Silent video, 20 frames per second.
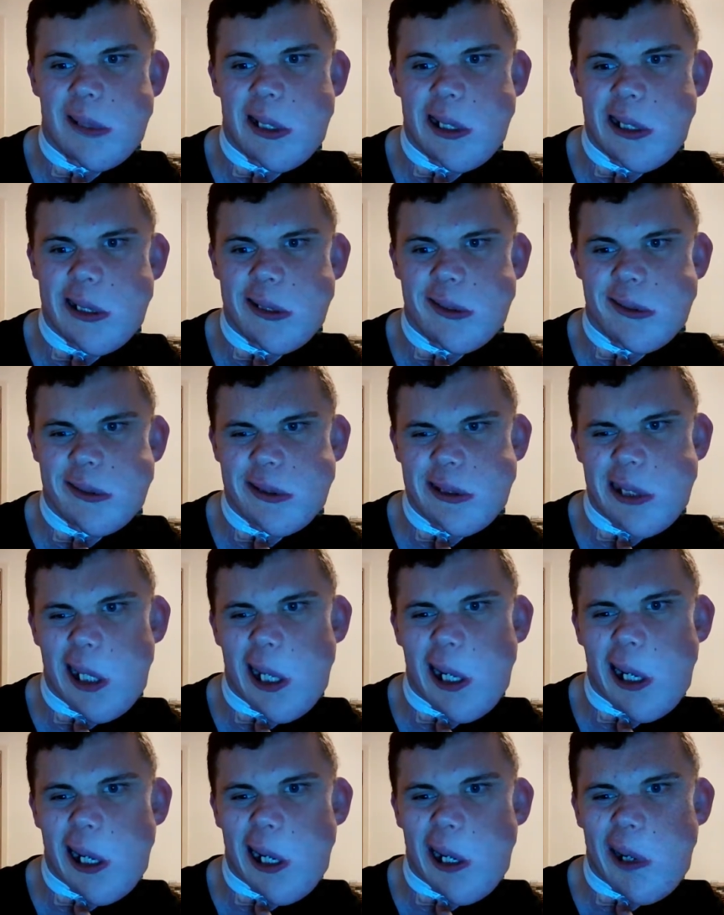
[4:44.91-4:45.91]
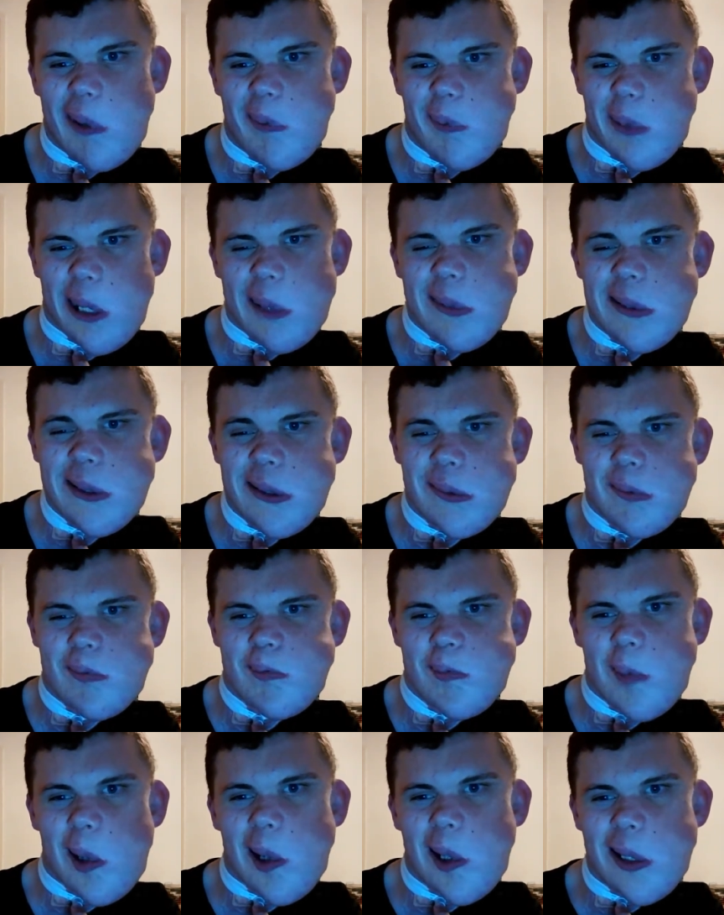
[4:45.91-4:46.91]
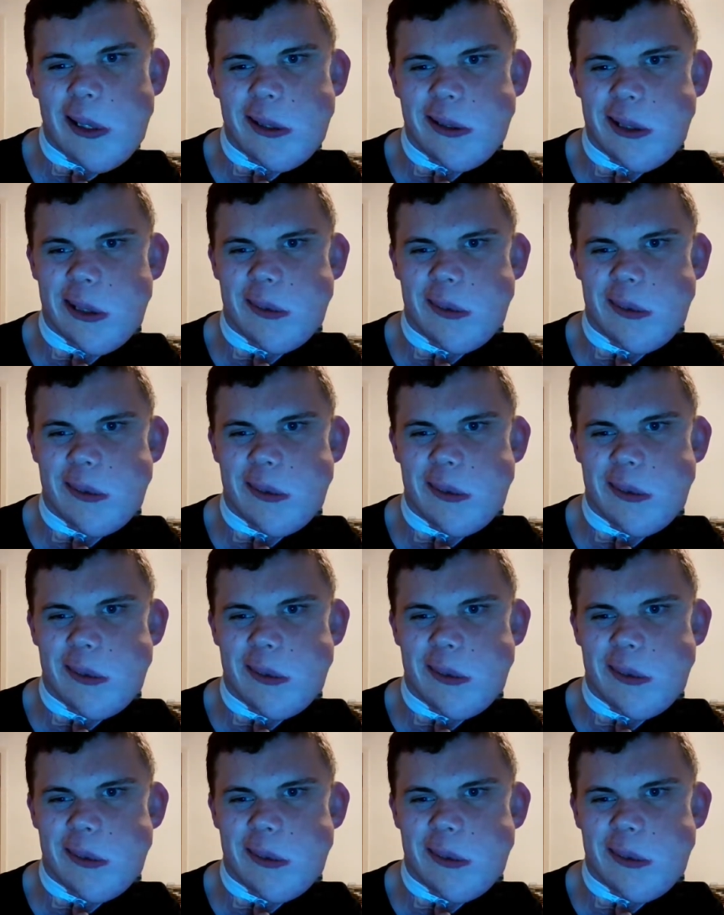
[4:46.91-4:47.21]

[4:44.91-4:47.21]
And yeah, that was fun.